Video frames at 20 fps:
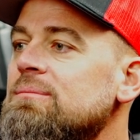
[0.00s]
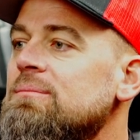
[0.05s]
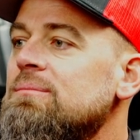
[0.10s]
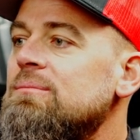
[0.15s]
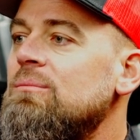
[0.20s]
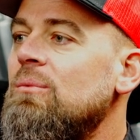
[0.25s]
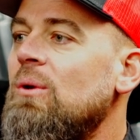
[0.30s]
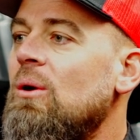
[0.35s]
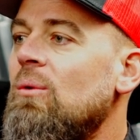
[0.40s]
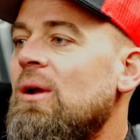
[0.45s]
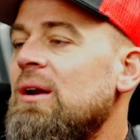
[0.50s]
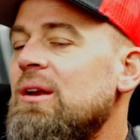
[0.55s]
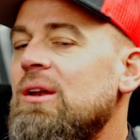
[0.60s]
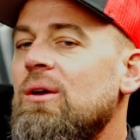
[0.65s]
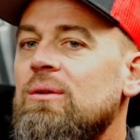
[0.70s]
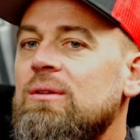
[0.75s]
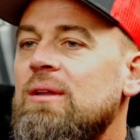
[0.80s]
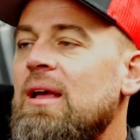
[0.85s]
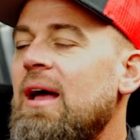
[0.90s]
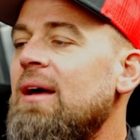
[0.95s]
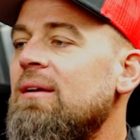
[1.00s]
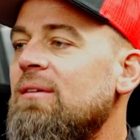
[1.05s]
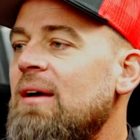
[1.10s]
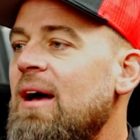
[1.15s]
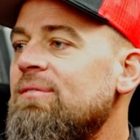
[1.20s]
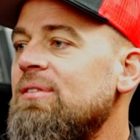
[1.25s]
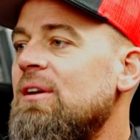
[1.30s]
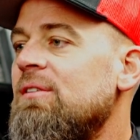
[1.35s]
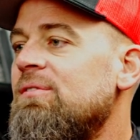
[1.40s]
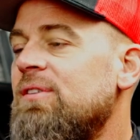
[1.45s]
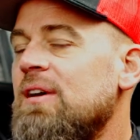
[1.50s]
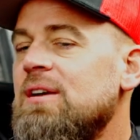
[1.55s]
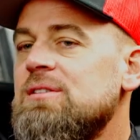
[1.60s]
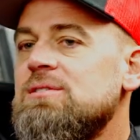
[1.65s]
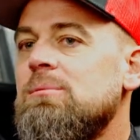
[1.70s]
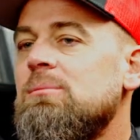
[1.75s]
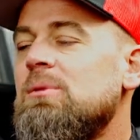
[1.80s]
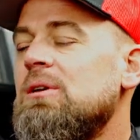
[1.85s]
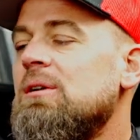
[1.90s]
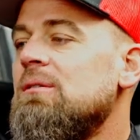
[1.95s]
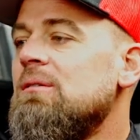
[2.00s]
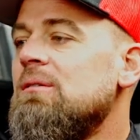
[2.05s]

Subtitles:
We don't want to deal with that, having to fix them and